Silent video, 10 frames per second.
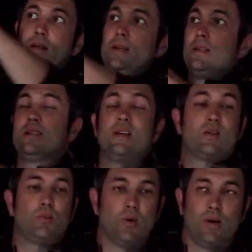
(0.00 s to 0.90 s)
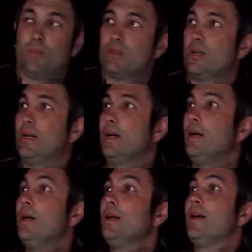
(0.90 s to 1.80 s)
these decimal numbers here.
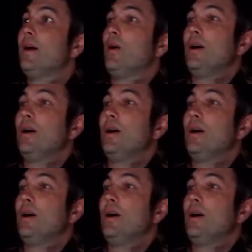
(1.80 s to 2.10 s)
Now,